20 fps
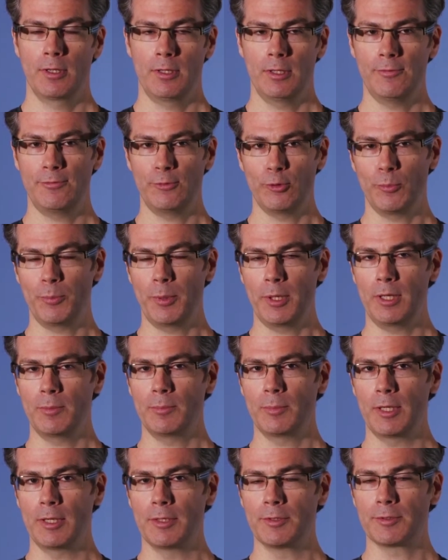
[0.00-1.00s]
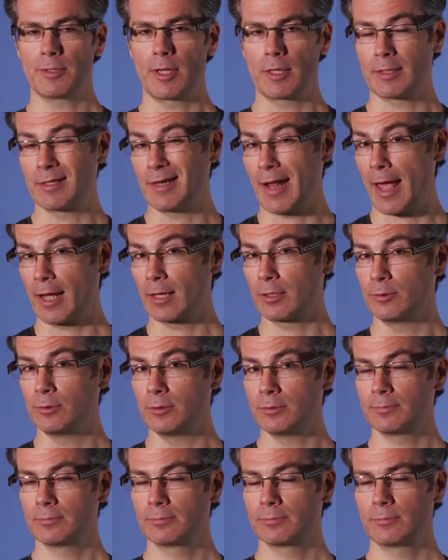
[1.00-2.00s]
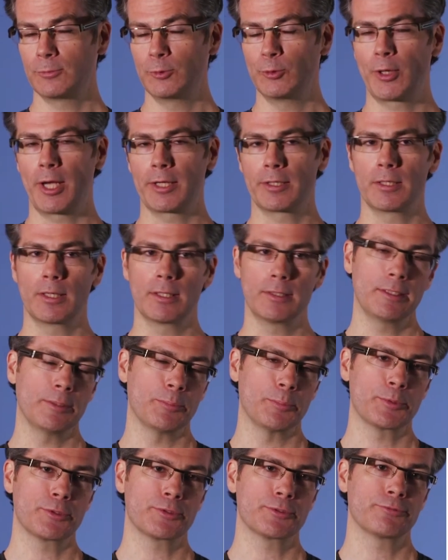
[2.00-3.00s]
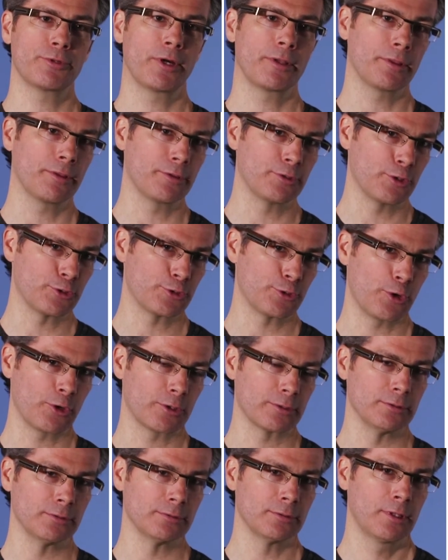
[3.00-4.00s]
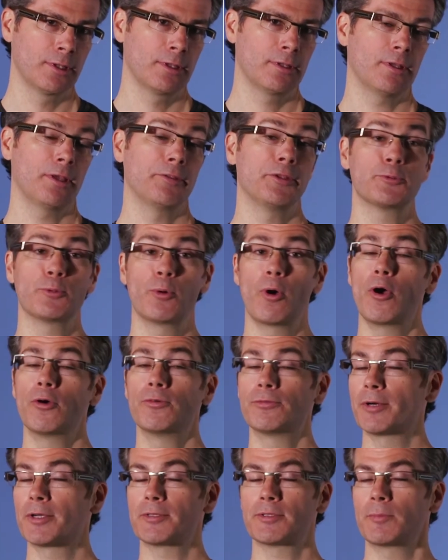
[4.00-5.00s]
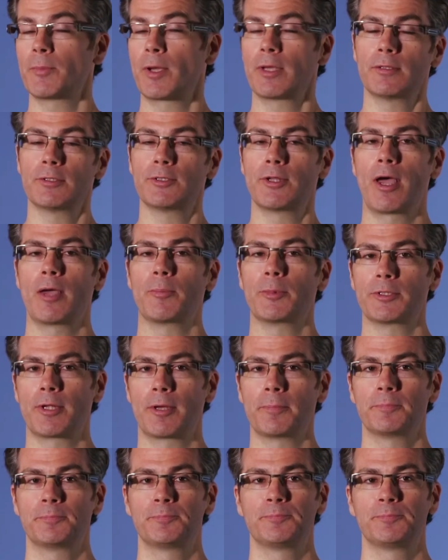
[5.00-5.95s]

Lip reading: If your beam is at an angle, you'll get an ellipse rather than a circle, and this will overestimate the diameter.